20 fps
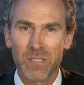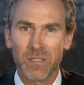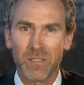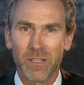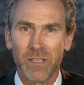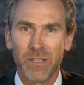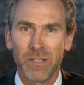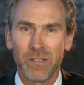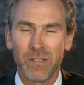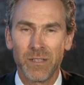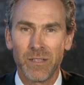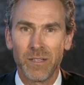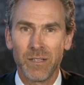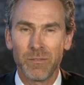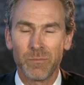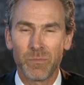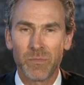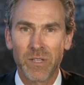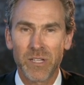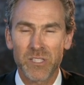And
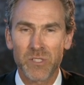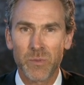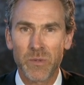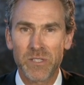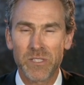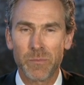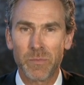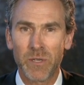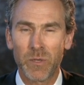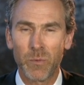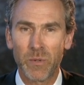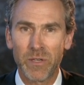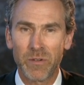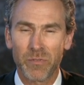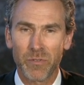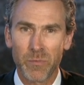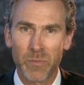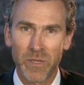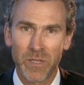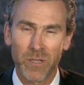next week's a big week
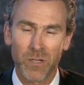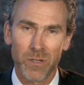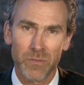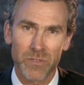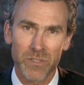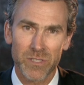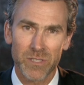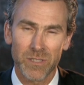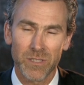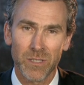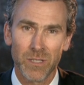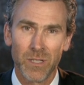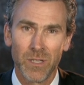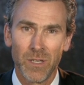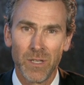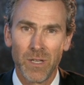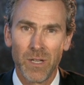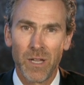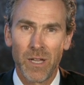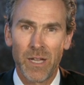for me. Obviously,
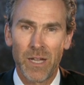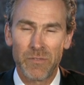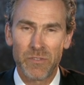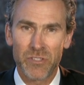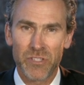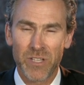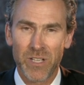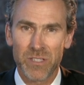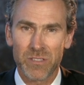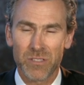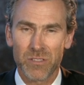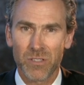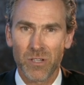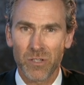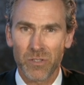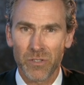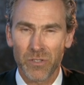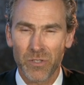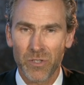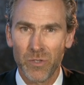have the chance to
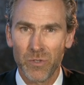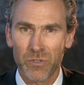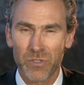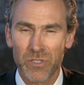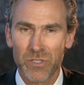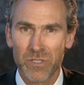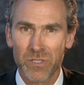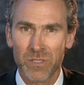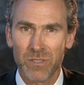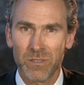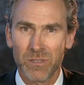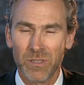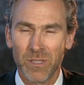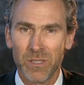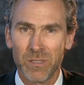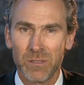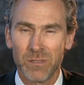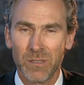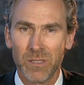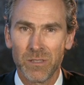talk to the coaches
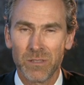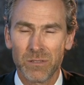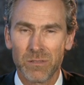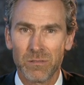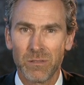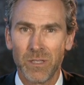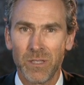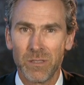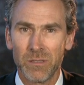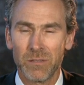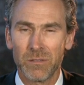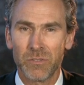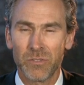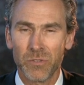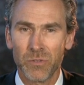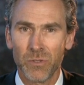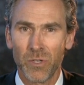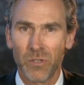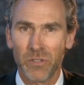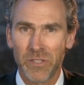and
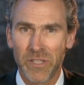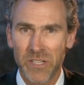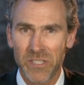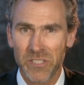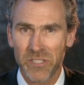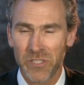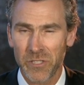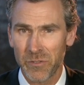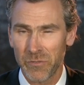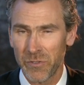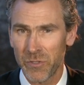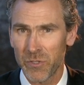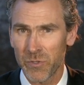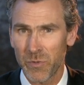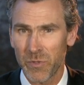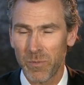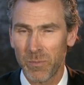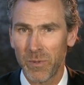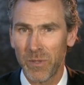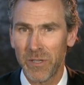do all the exit interviews
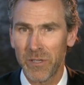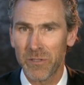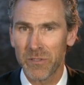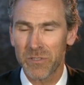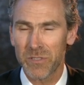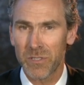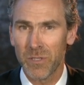with the players.